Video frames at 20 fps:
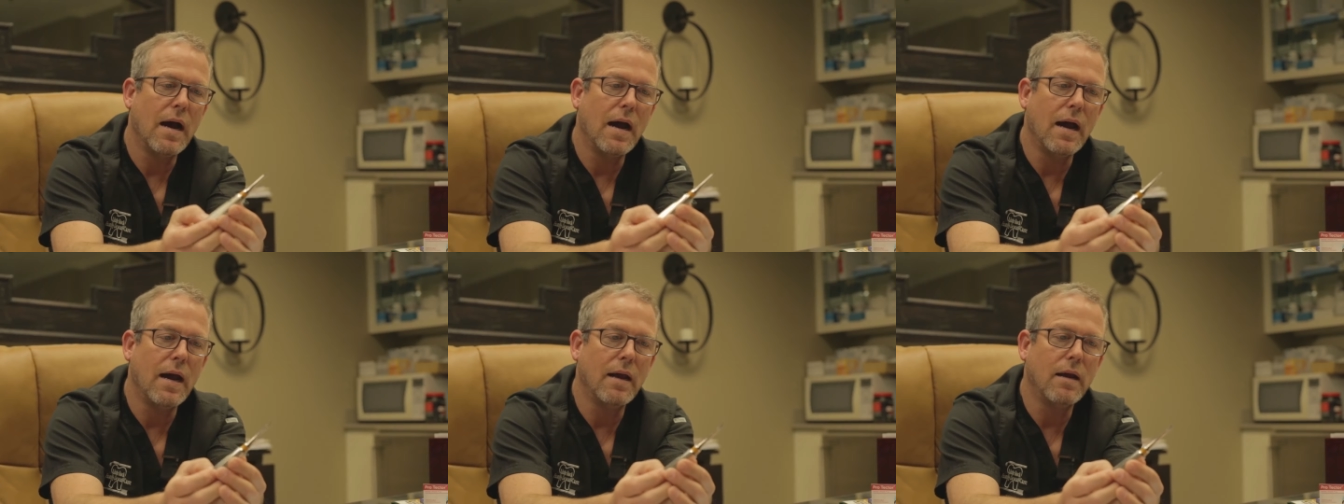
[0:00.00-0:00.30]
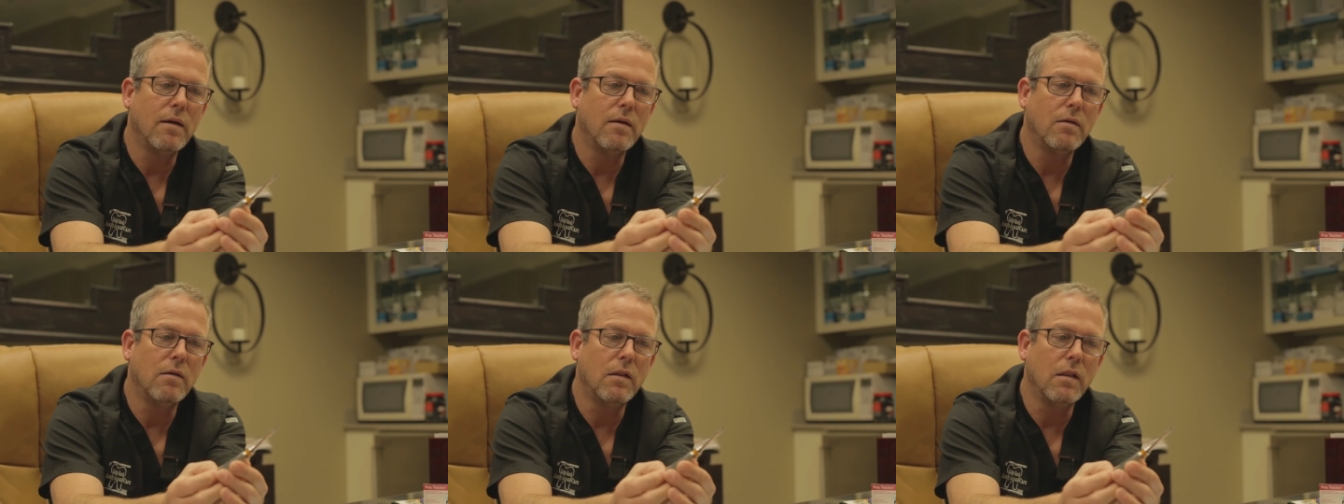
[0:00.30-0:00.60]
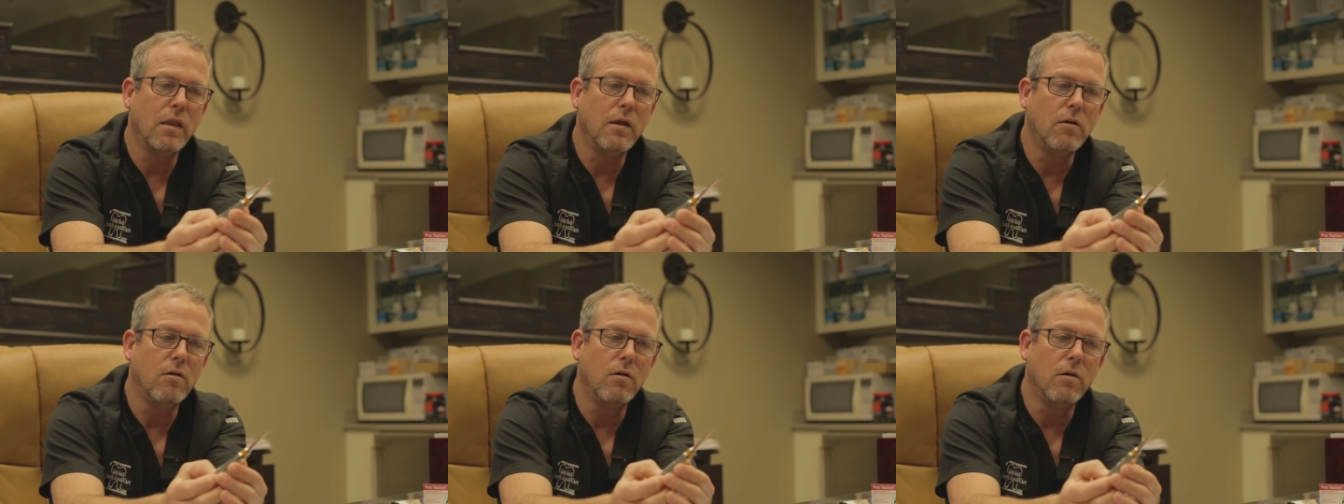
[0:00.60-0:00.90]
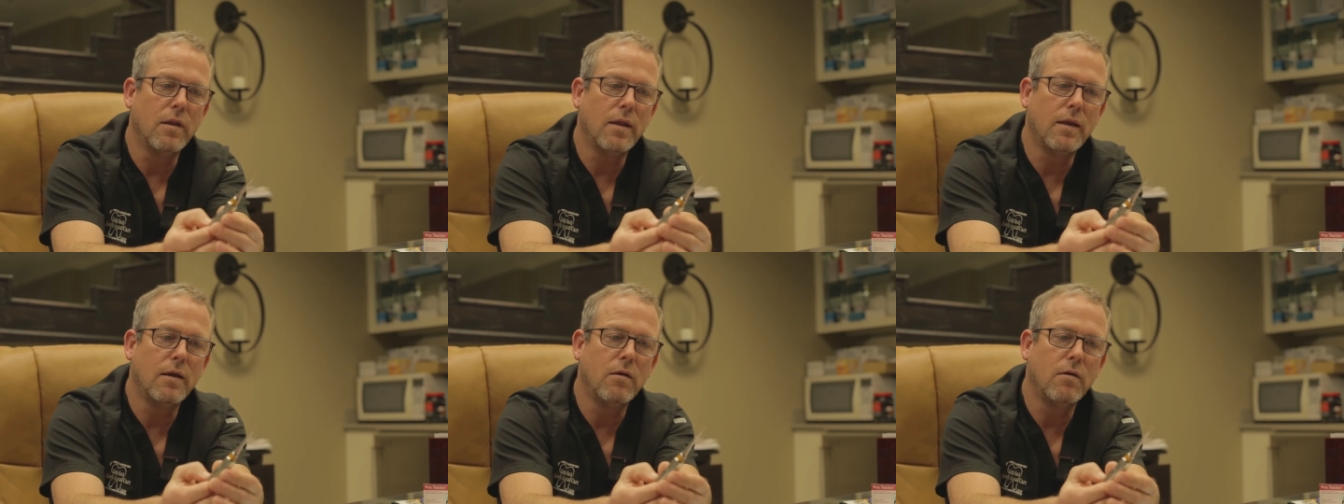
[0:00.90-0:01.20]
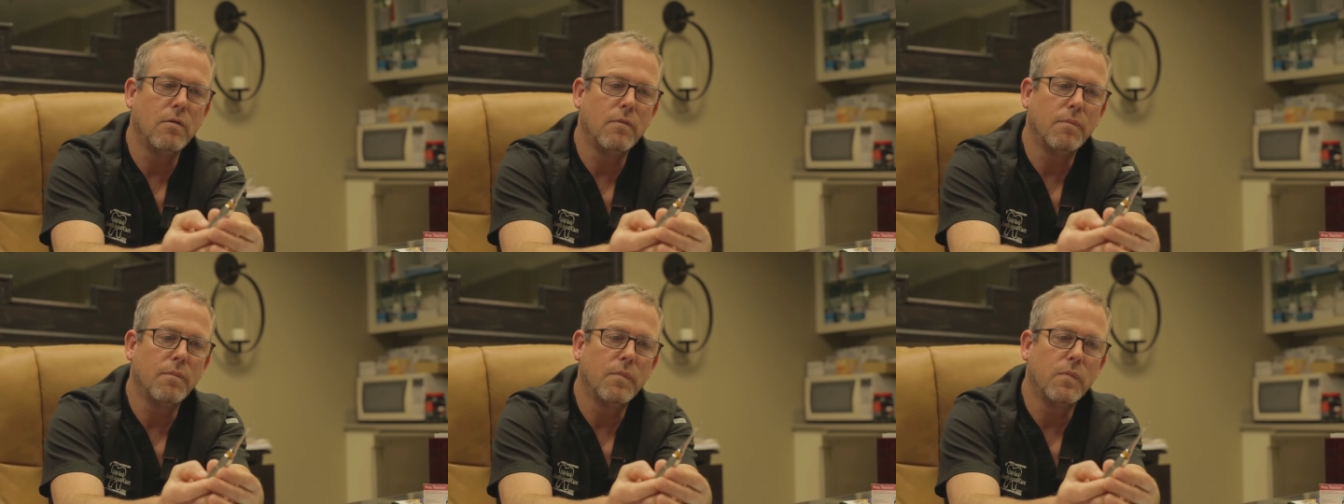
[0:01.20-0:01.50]
I literally
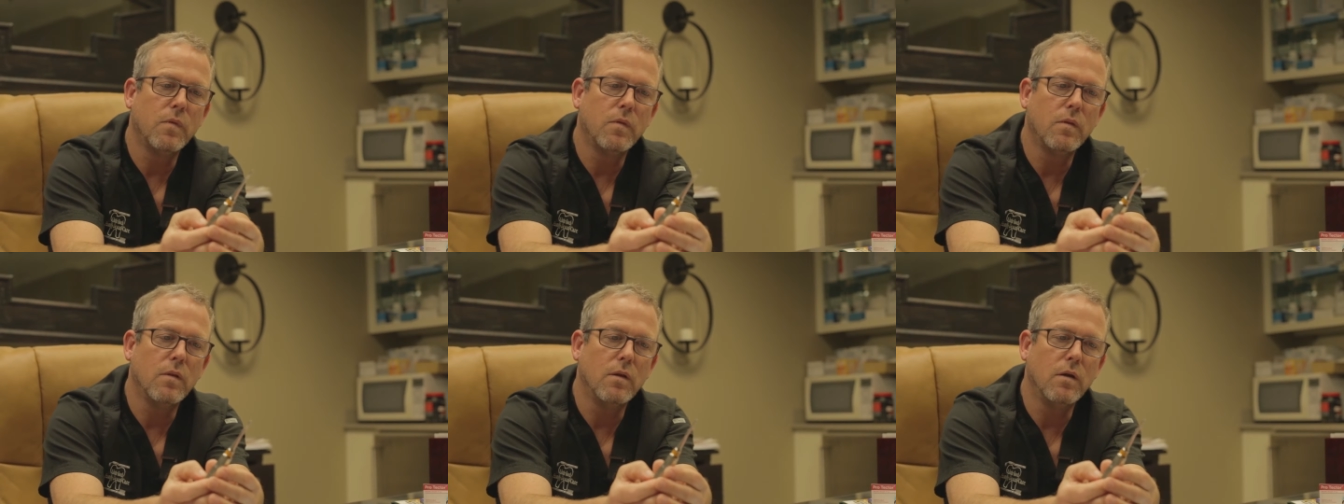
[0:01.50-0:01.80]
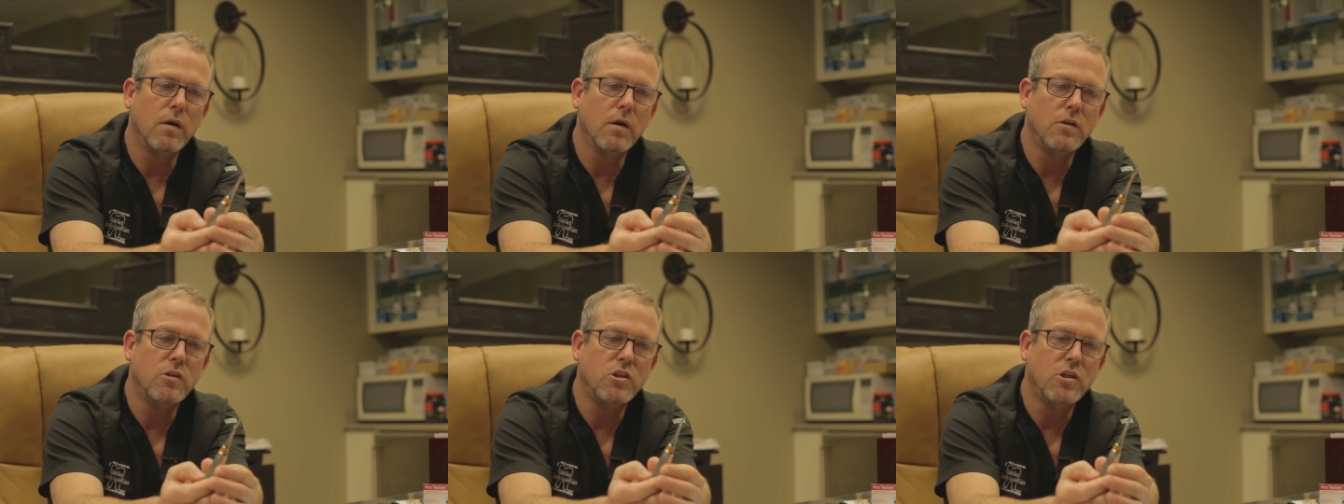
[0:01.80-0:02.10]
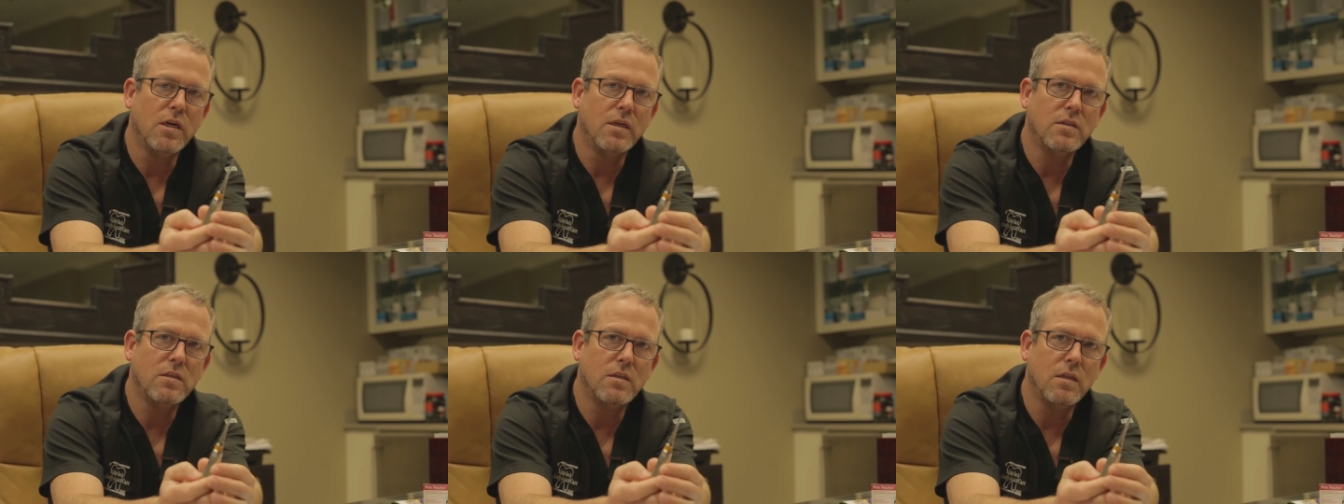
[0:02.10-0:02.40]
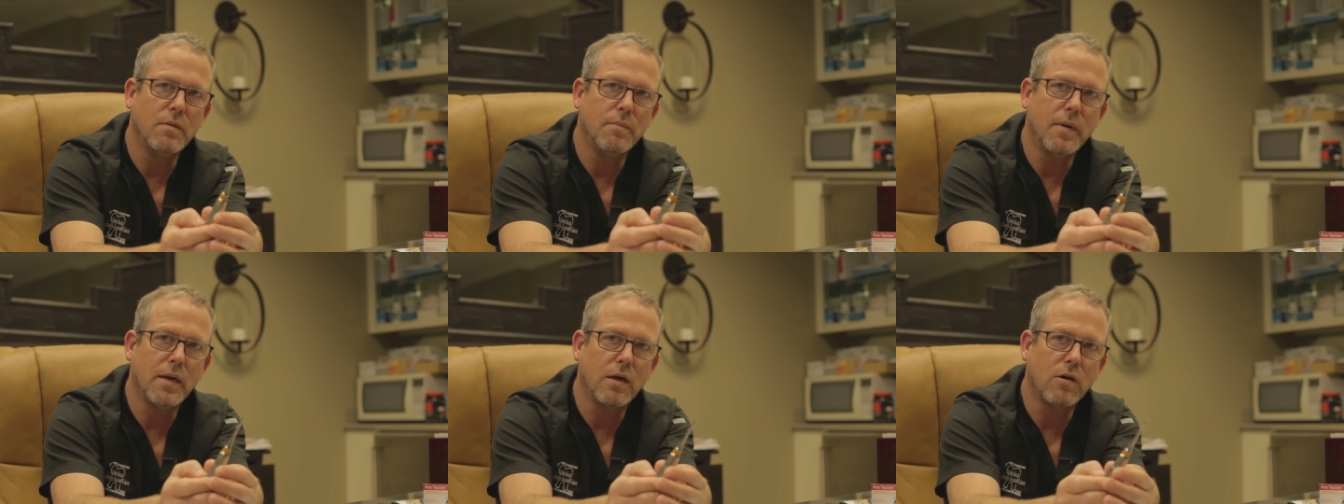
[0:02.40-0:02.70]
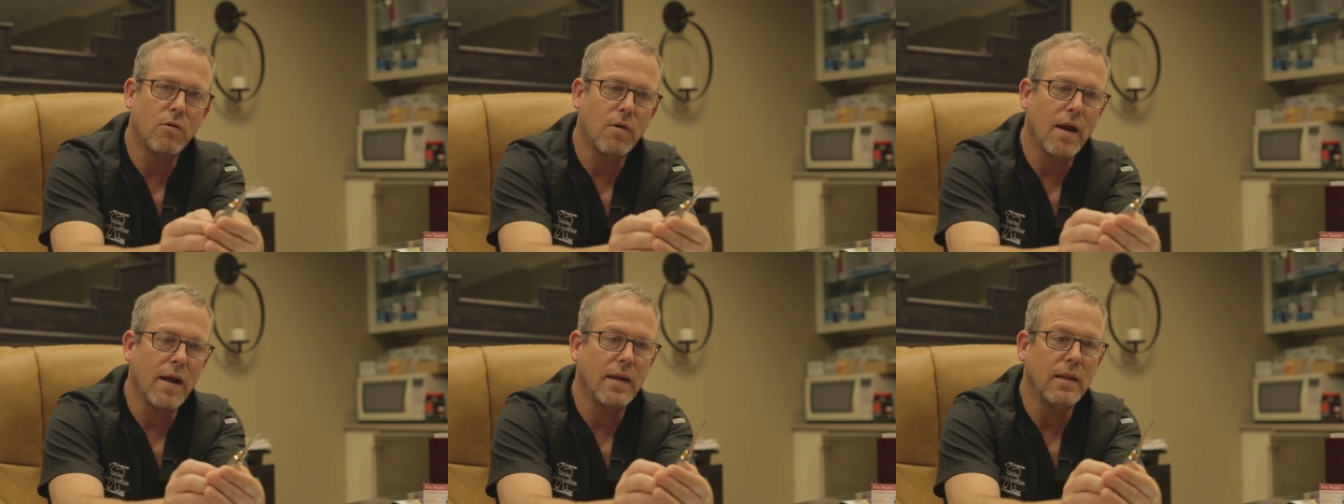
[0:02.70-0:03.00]
adjust them and
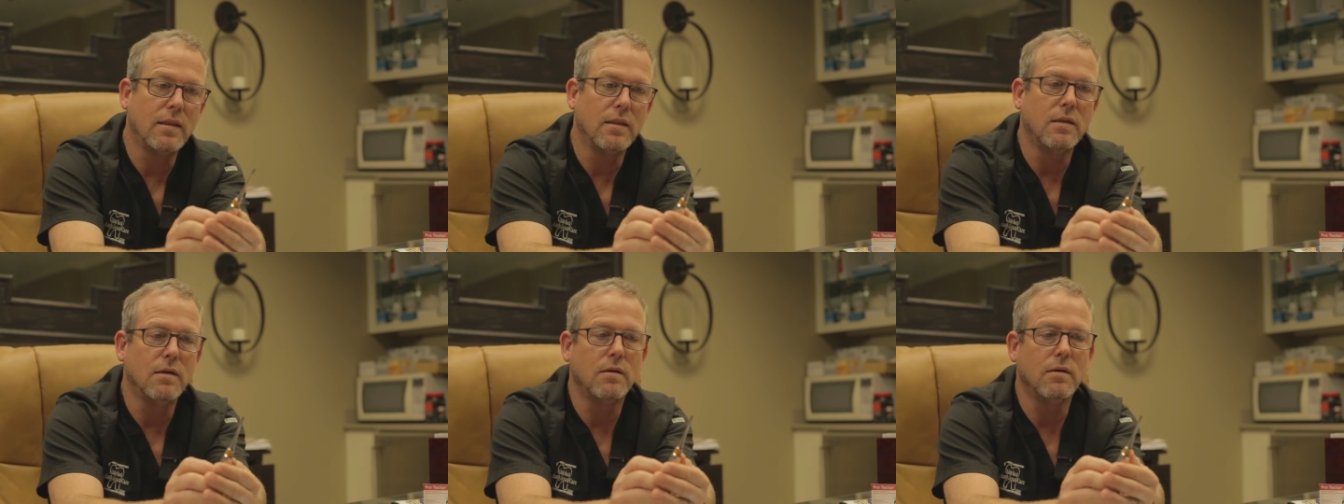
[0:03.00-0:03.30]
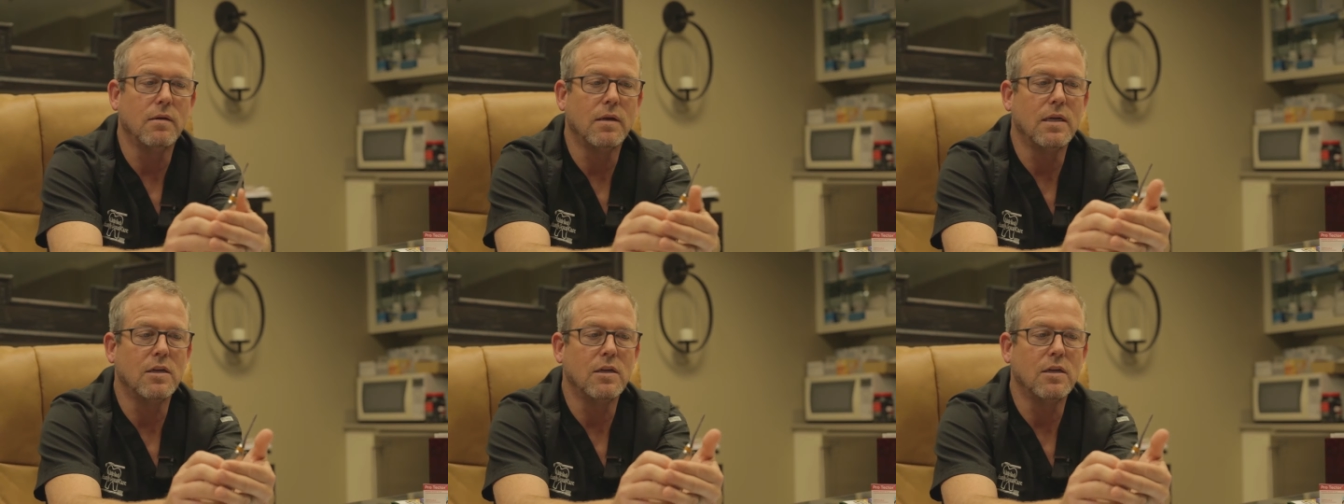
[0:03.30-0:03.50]
grind the